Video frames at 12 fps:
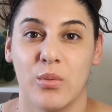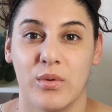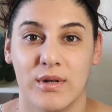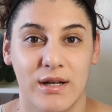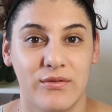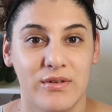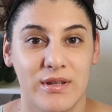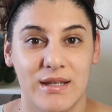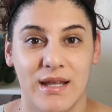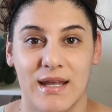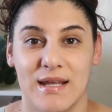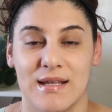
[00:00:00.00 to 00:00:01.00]
Whatever the
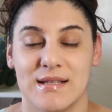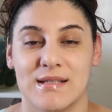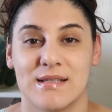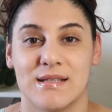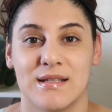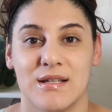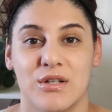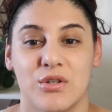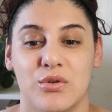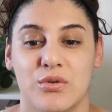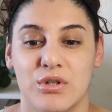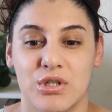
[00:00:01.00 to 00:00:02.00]
case,
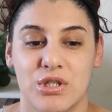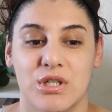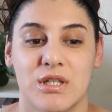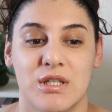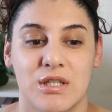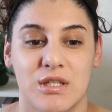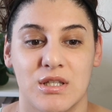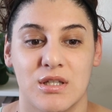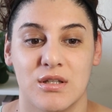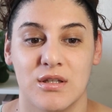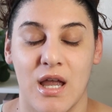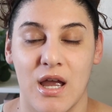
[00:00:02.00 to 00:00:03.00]
you're just
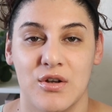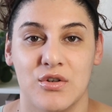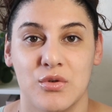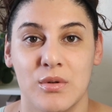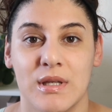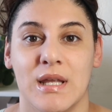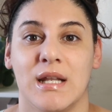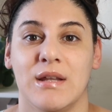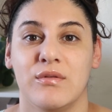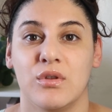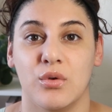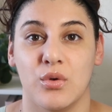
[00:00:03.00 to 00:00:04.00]
not doing it.
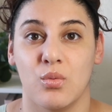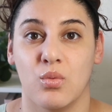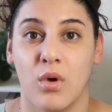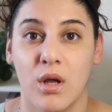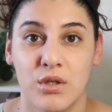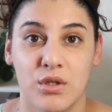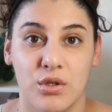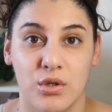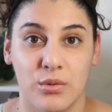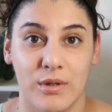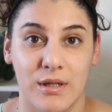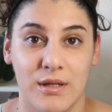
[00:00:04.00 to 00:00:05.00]
Even though you want to
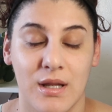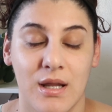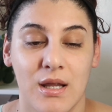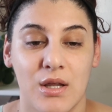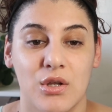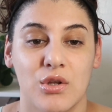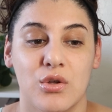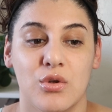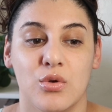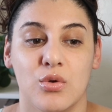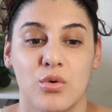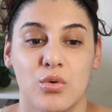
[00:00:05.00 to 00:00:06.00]
do it,
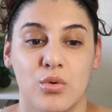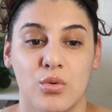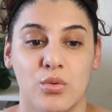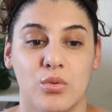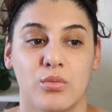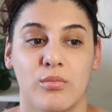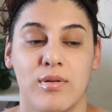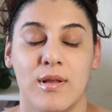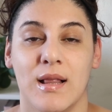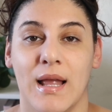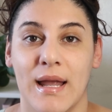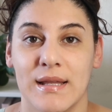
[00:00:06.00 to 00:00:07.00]
you
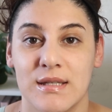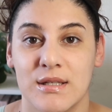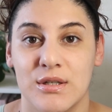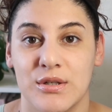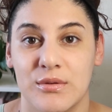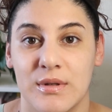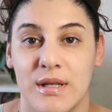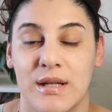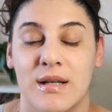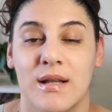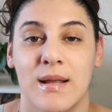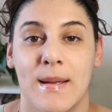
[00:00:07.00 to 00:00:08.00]
plan to do
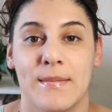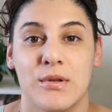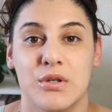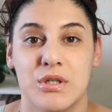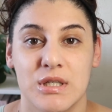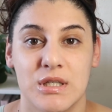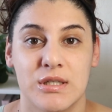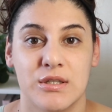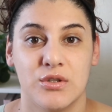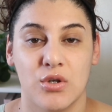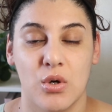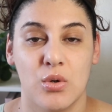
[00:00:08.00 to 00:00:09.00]
it, you
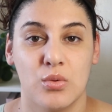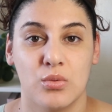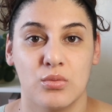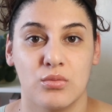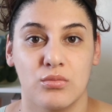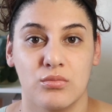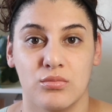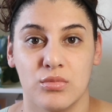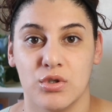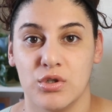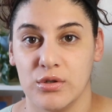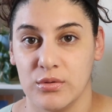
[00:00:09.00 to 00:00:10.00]
just don't
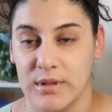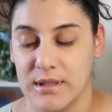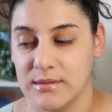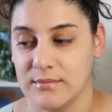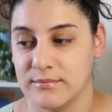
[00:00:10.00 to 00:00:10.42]
do it.